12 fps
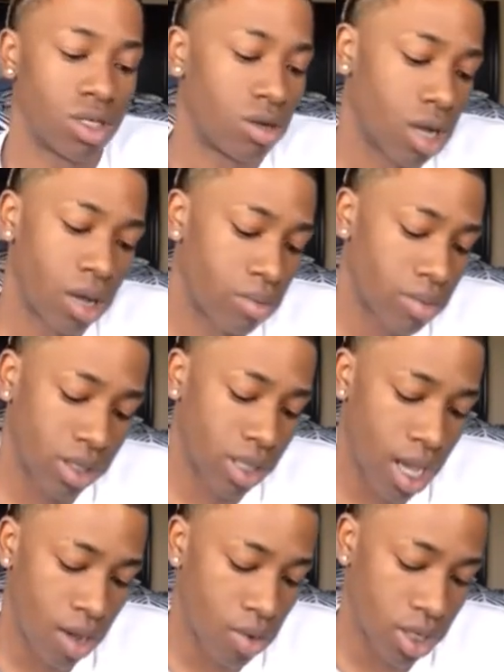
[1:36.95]
don't come to me
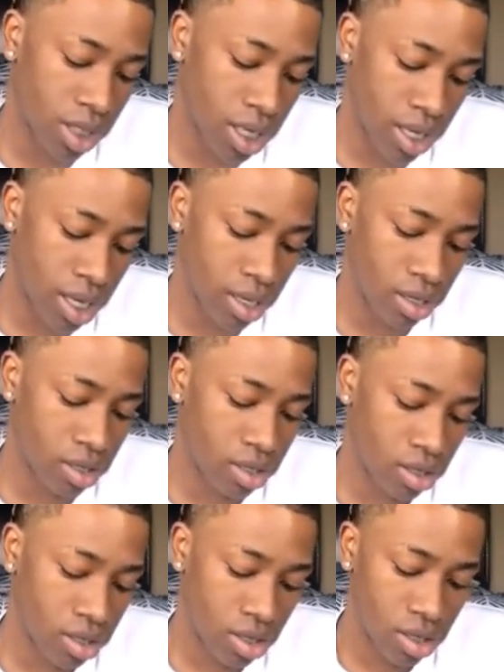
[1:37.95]
sideways like that.
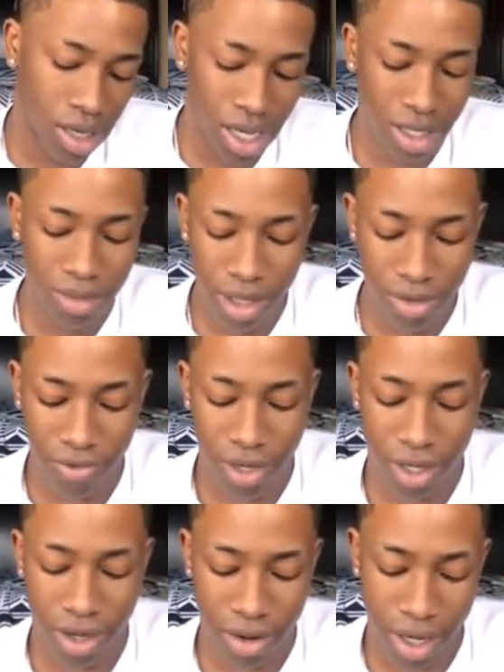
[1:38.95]
Like you
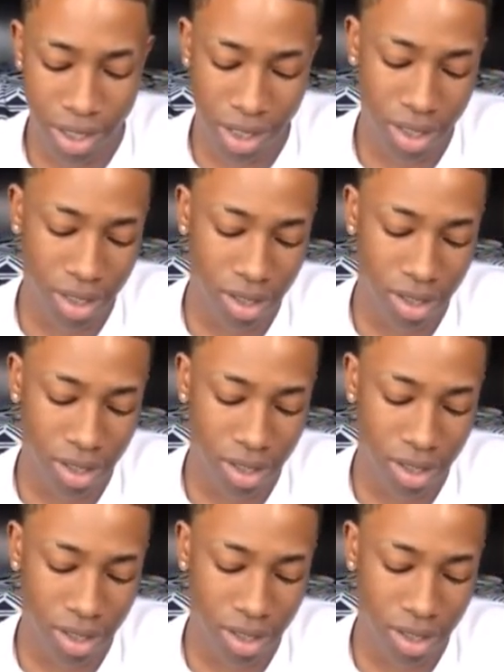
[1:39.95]
motherfucking crazy.